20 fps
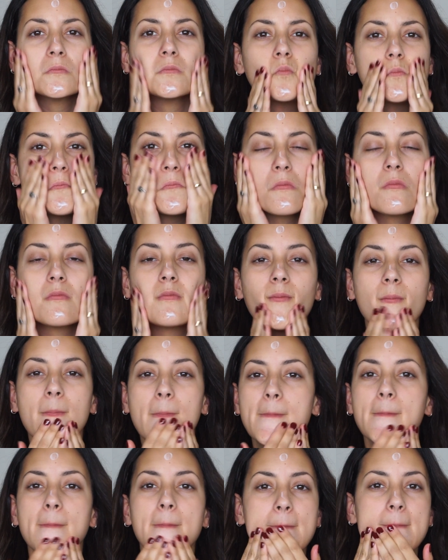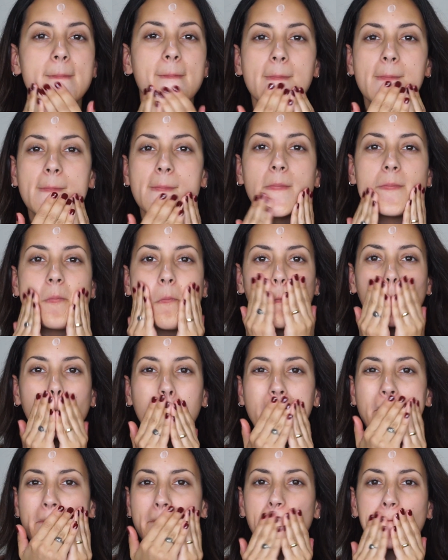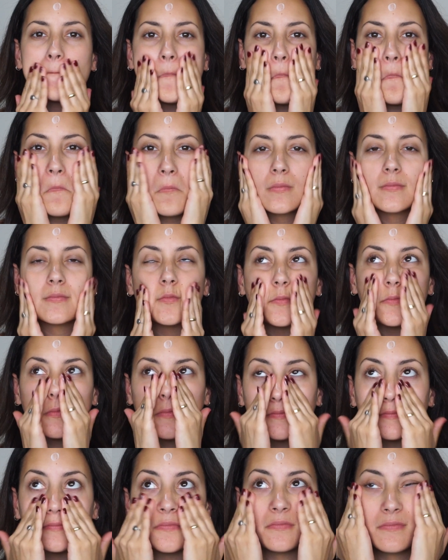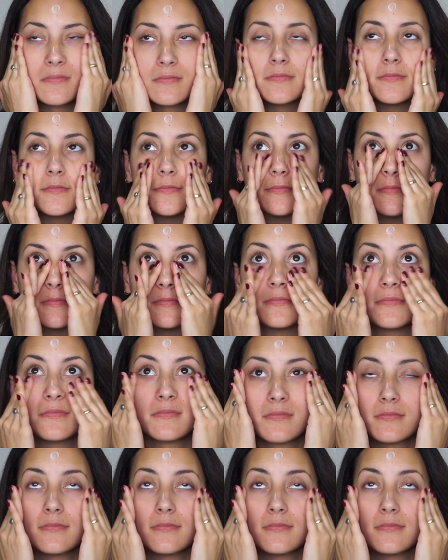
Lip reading: has a good amount of glycerin in it, which helps